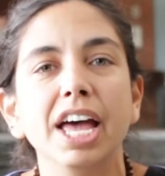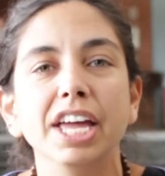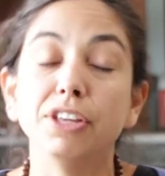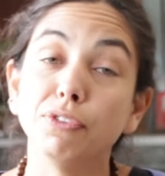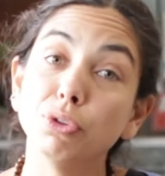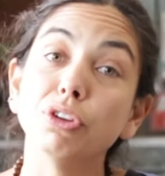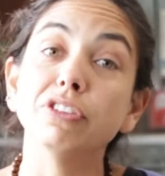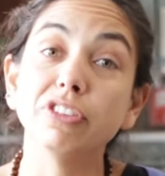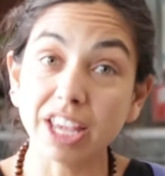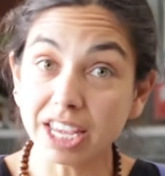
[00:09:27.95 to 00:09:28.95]
And if you
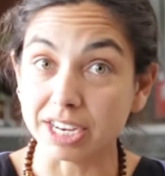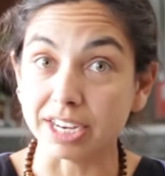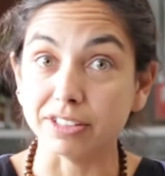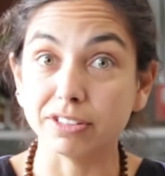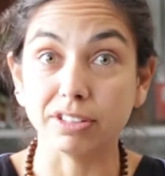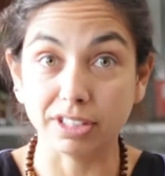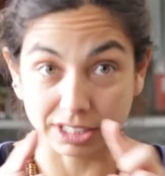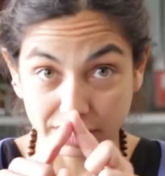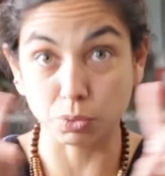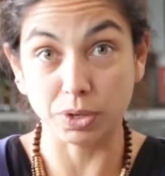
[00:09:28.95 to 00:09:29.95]
don't say an answer
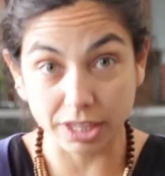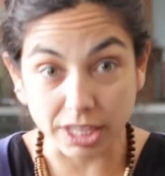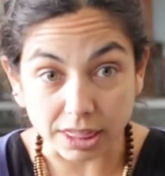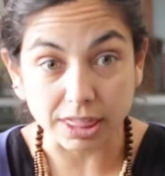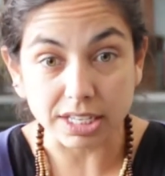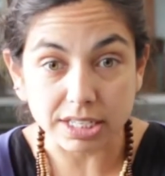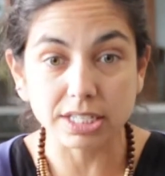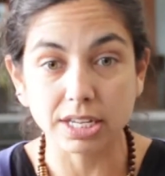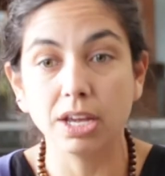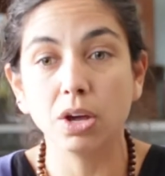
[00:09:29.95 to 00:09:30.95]
that is within
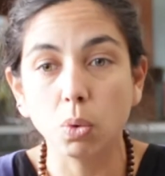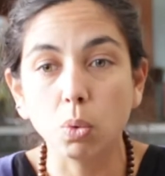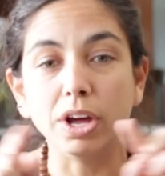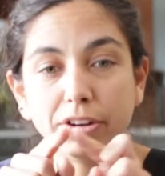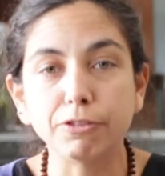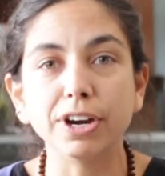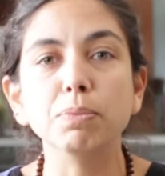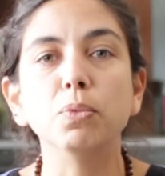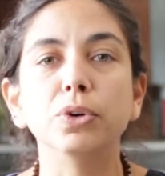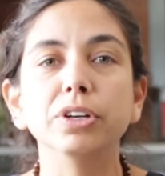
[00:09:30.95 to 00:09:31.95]
this one
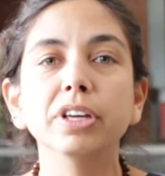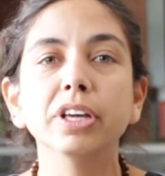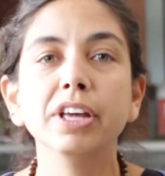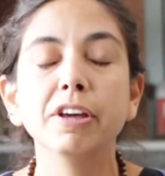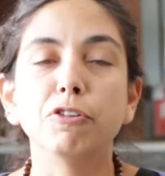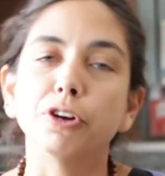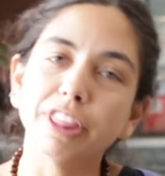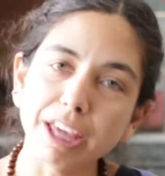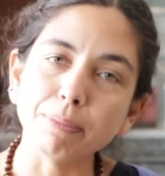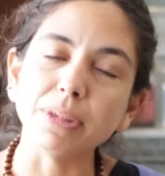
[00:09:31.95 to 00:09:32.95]
framework, for
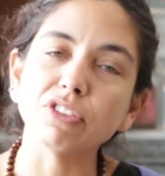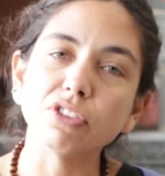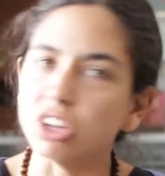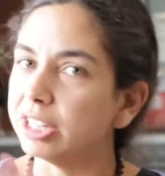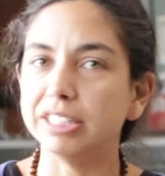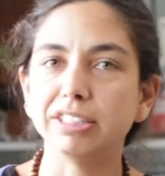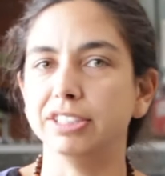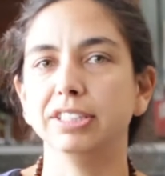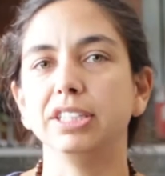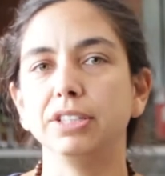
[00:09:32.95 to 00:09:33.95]
them it's not an
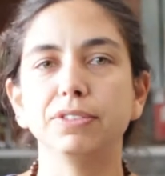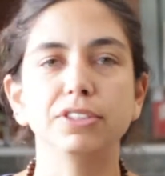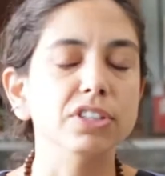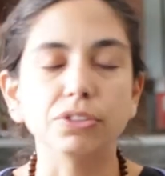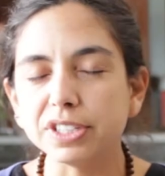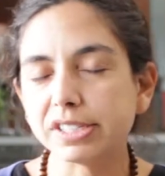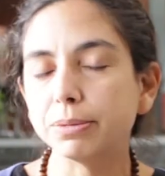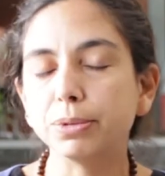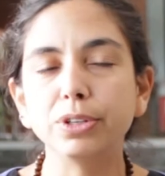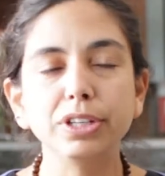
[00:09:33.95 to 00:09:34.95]
alternative. It's not
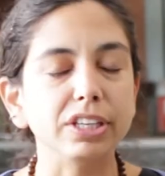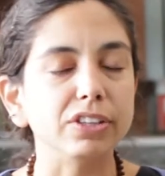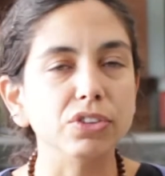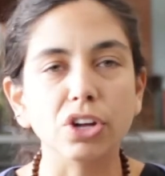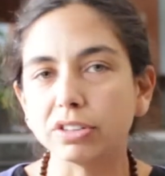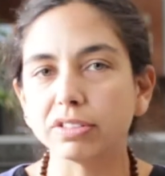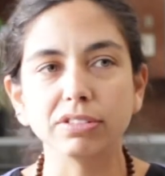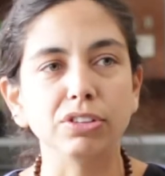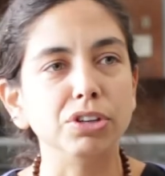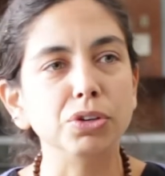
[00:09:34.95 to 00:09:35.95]
feasible, it's not,
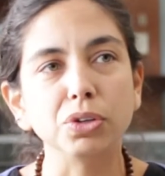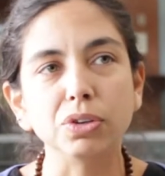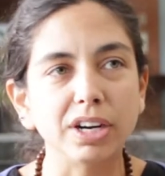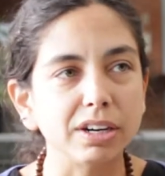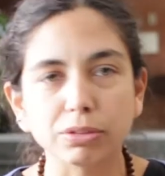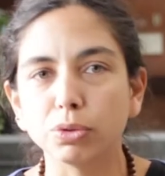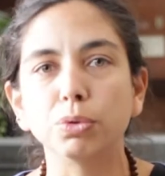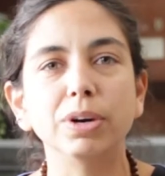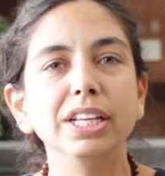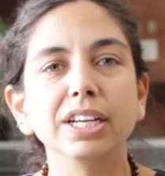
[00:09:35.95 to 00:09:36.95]
you know, you are
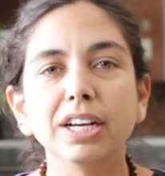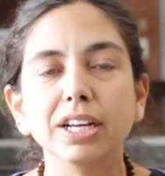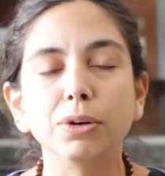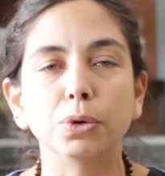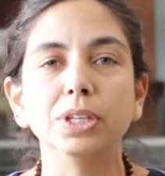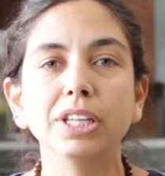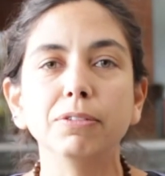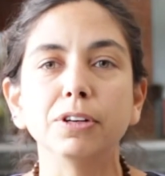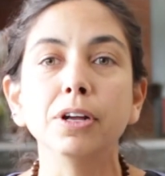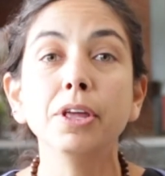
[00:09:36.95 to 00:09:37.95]
too radical or
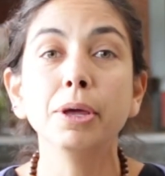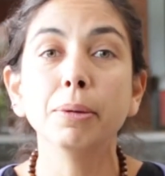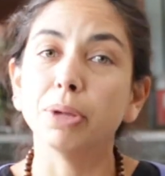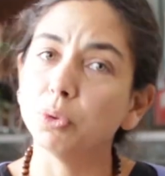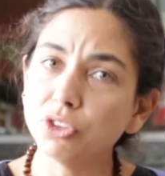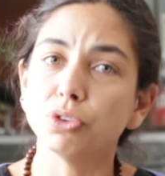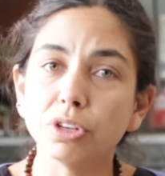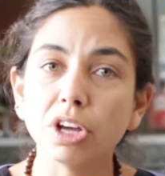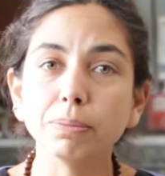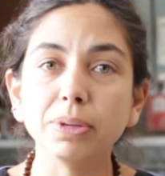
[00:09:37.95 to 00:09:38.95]
whatever. But we
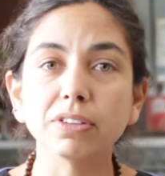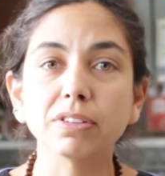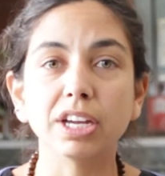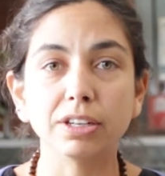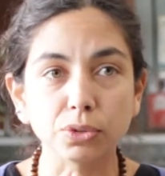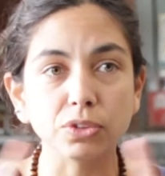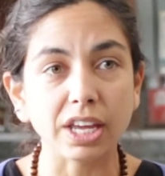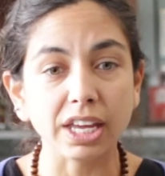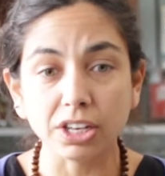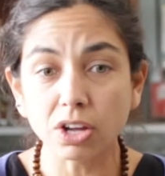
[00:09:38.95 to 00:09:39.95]
should not be scared to
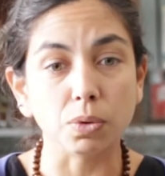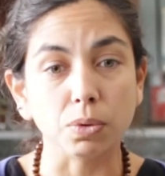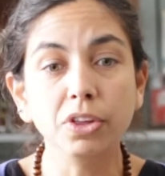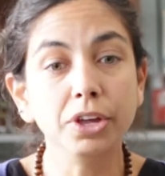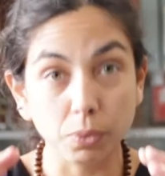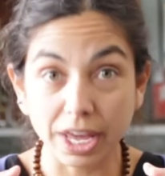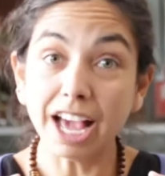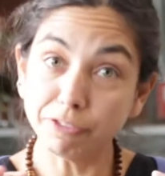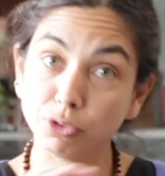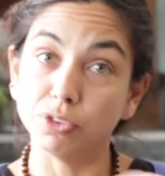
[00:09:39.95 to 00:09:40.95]
say, no, we
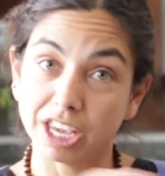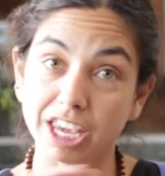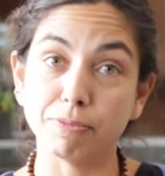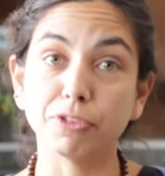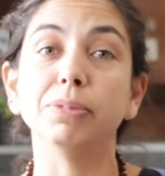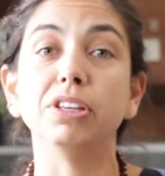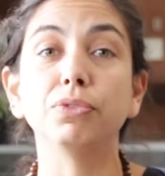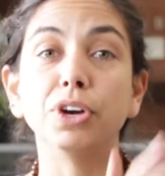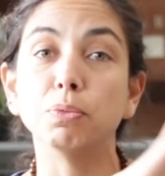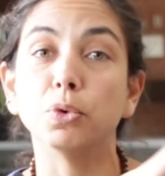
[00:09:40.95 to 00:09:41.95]
have to escape from this
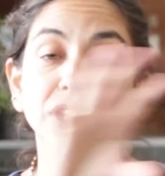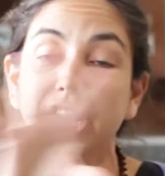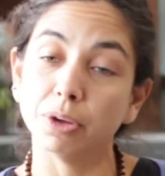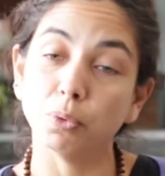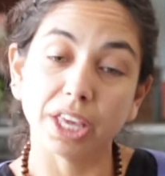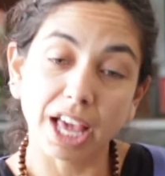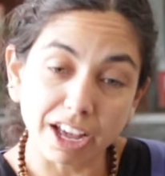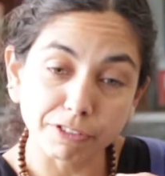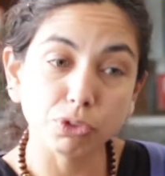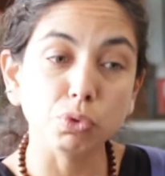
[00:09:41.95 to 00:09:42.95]
framework and we
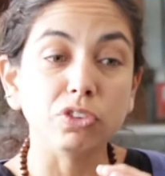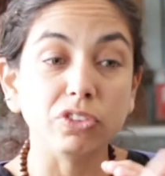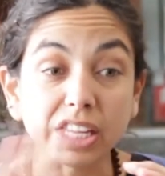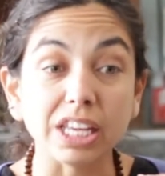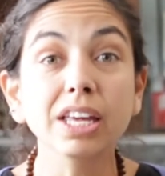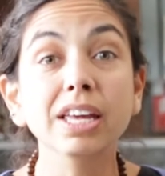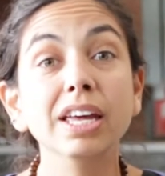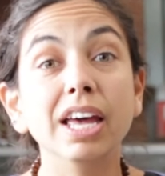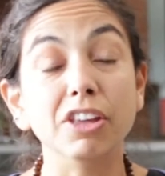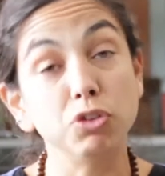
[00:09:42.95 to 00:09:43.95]
have to see
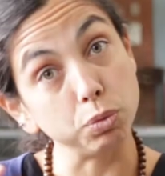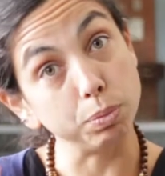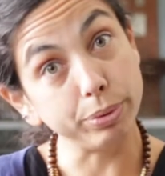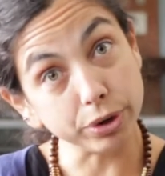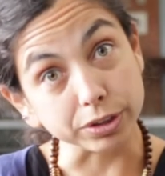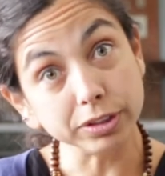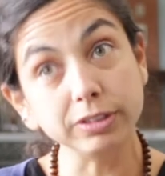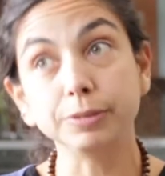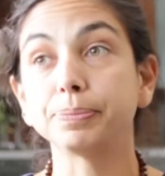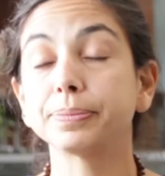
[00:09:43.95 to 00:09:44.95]
and
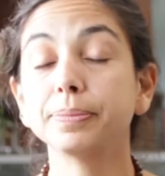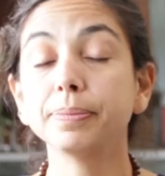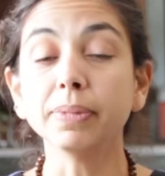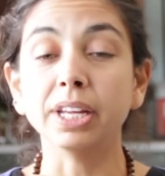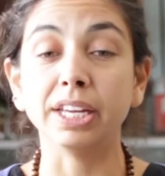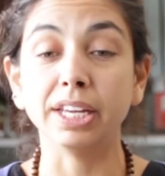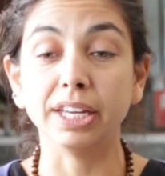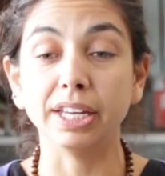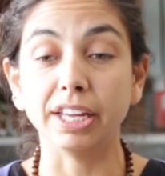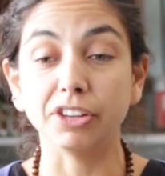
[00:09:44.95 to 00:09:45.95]
support
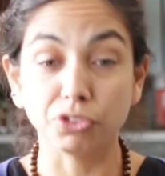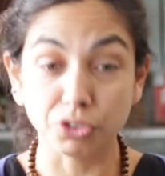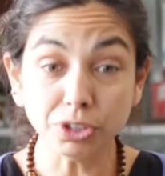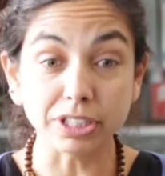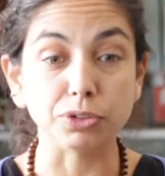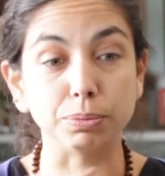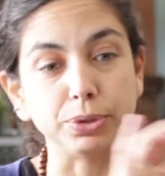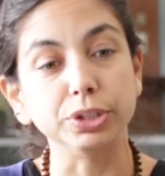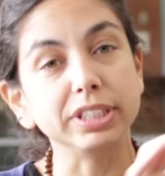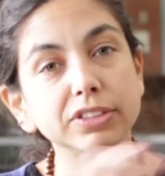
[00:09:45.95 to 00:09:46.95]
strongly
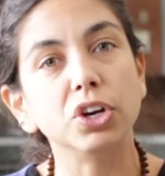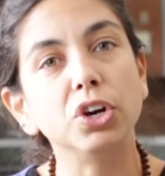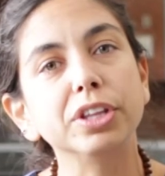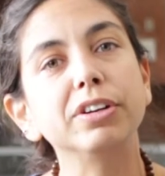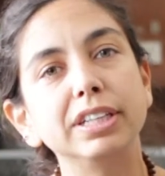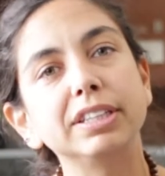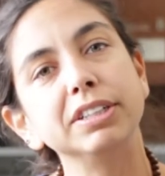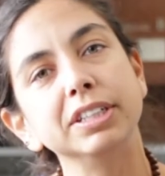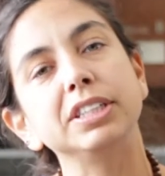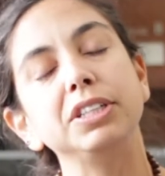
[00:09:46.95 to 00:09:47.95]
support these other
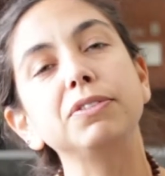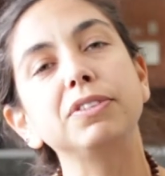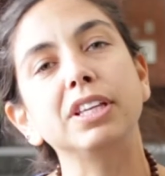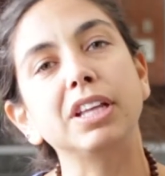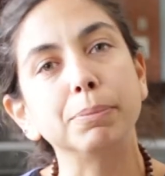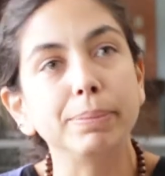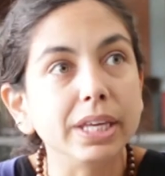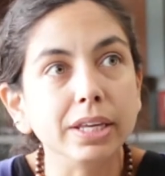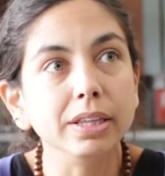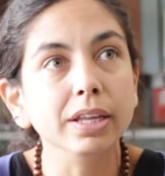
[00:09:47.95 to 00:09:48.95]
alternatives that are
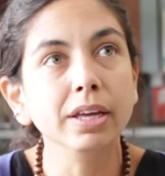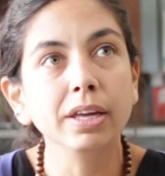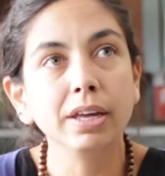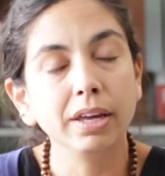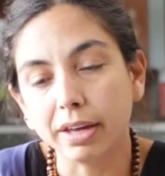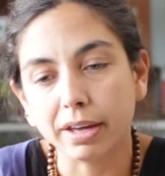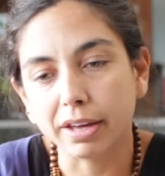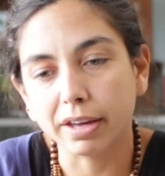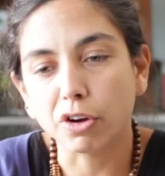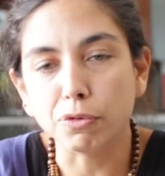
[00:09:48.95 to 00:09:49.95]
being
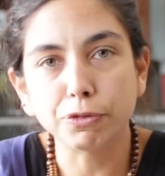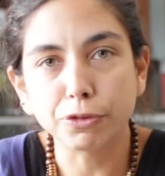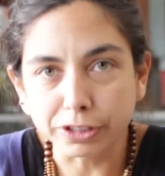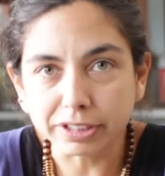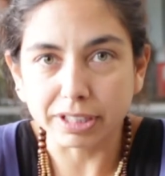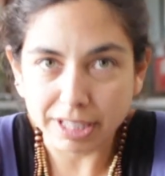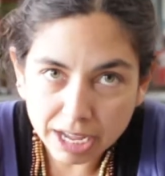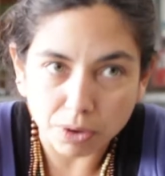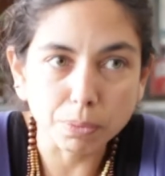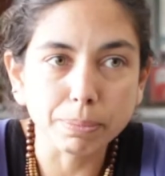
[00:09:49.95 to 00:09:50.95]
confronted
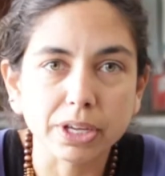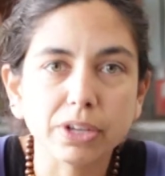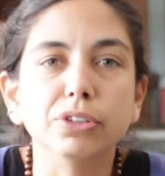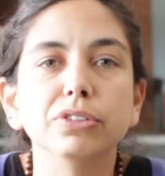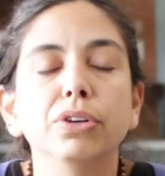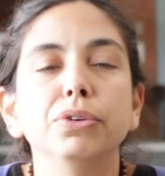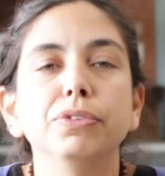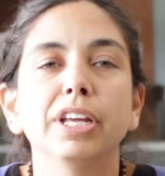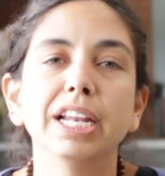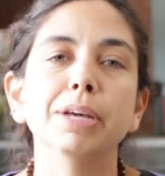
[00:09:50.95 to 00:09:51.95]
now because of
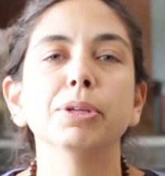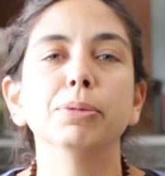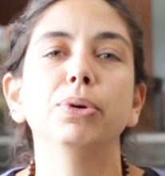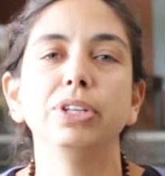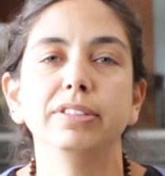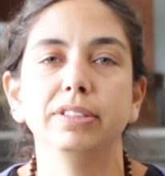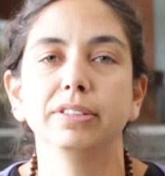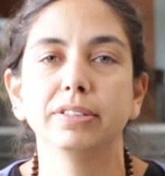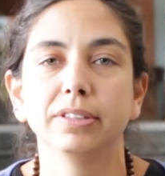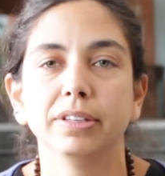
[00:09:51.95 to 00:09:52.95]
the climate
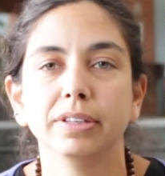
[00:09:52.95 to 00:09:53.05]
policies.